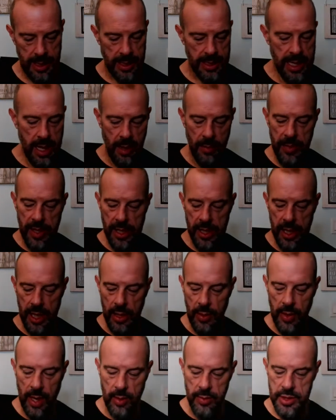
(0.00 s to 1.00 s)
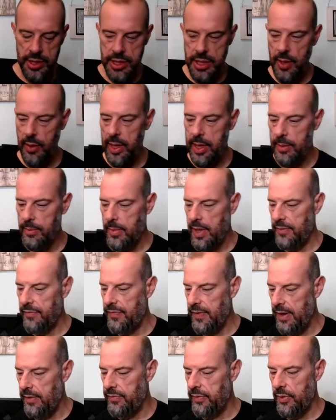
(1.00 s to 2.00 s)
Now, a minute ago, I was showing my
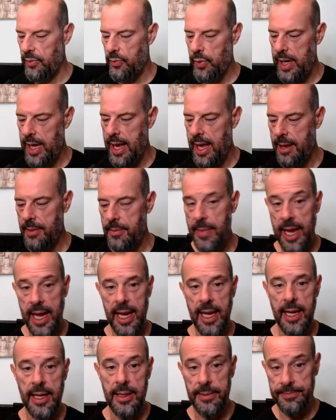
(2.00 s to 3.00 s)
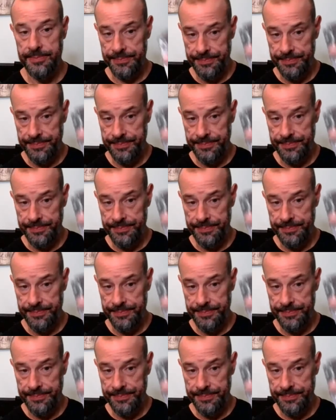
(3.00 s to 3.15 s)
favorite Riot-made